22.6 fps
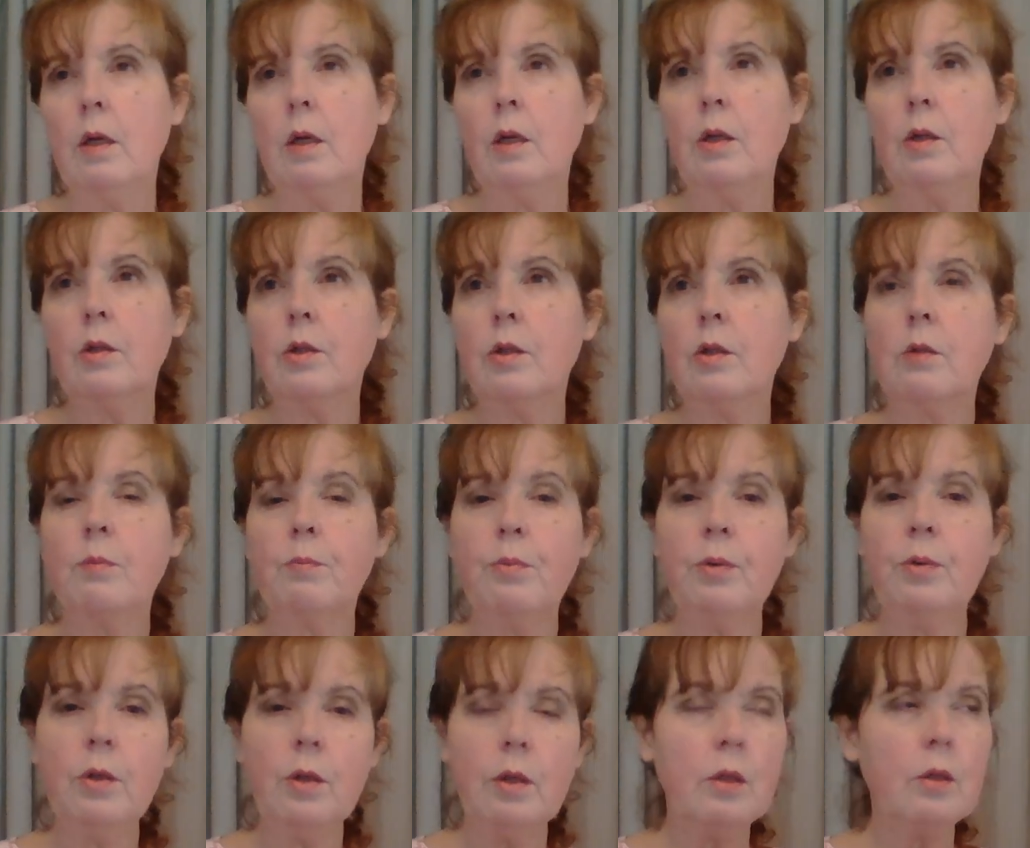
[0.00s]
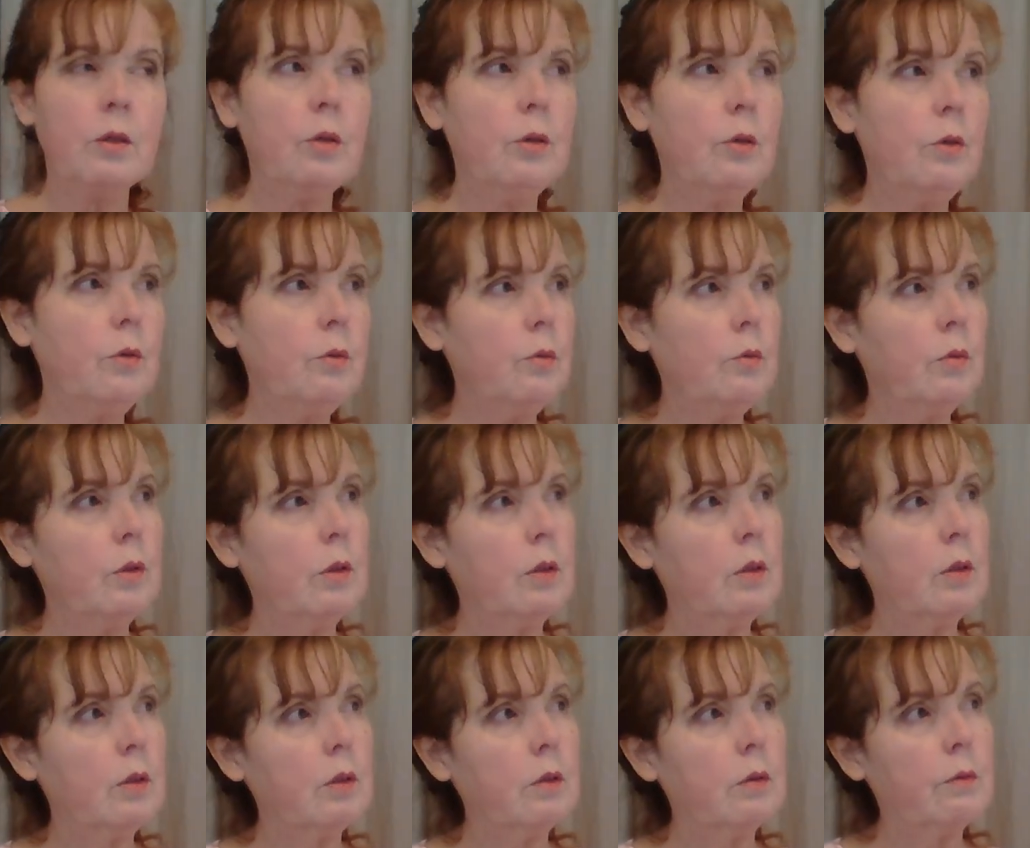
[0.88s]
and just put in new
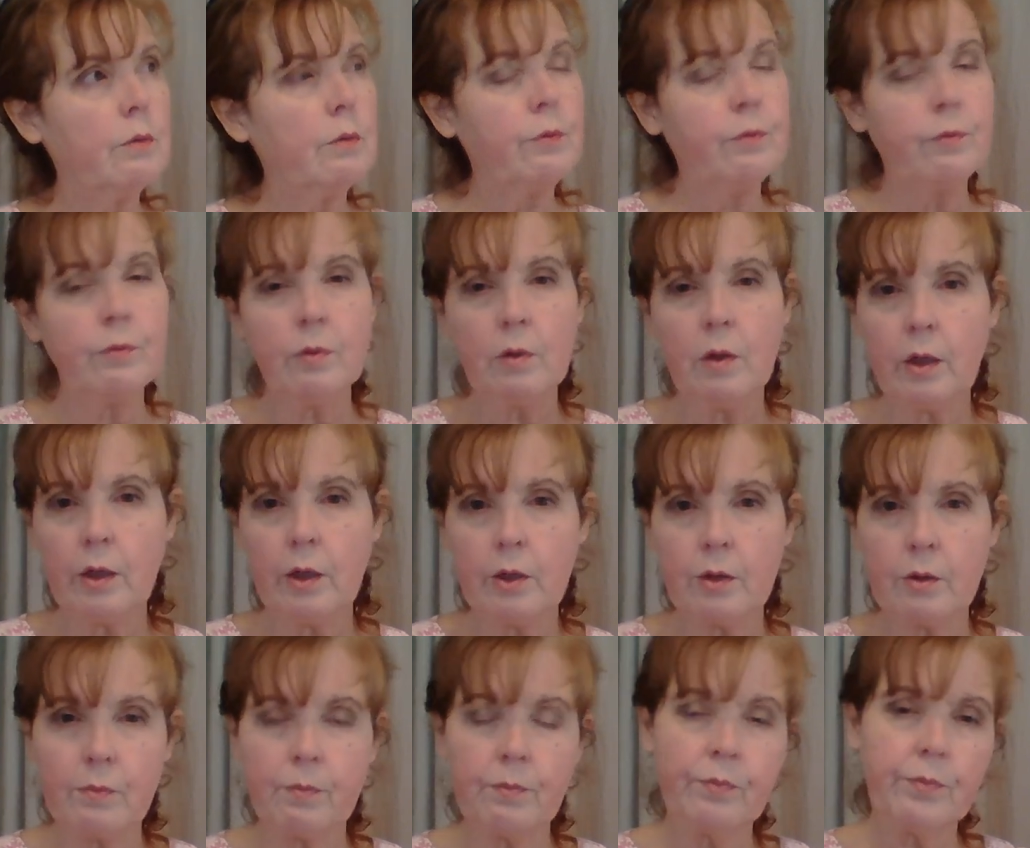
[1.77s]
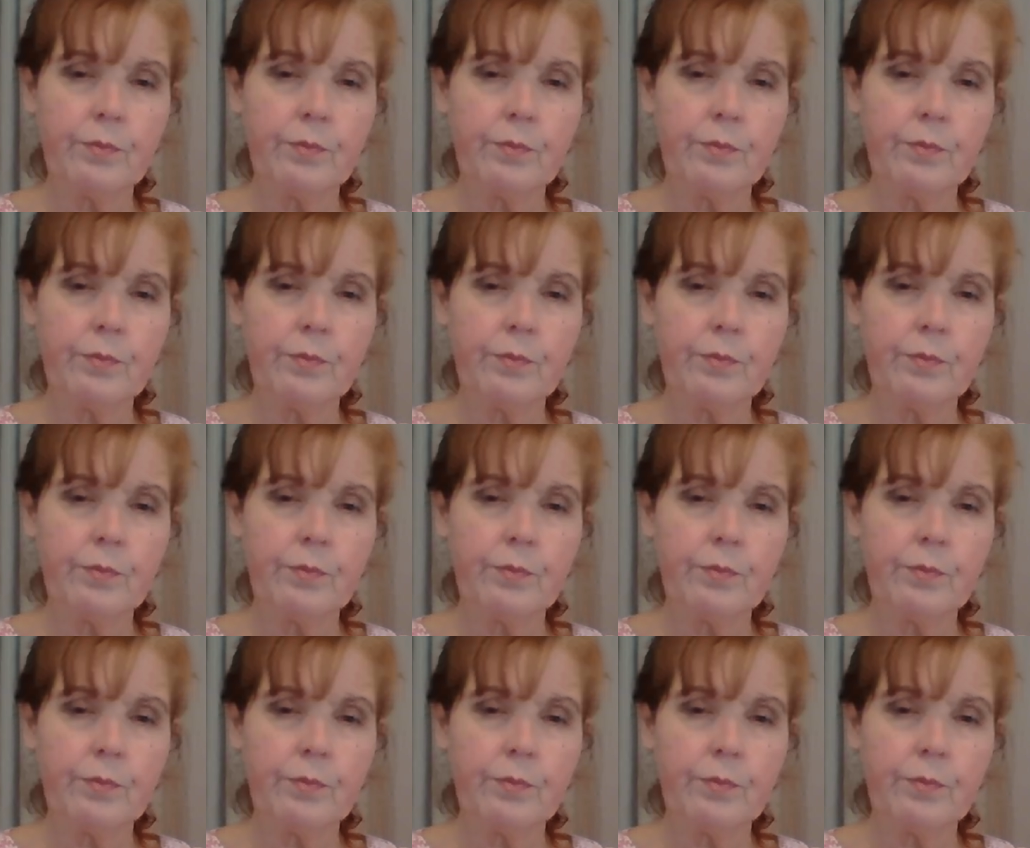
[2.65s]
uh, light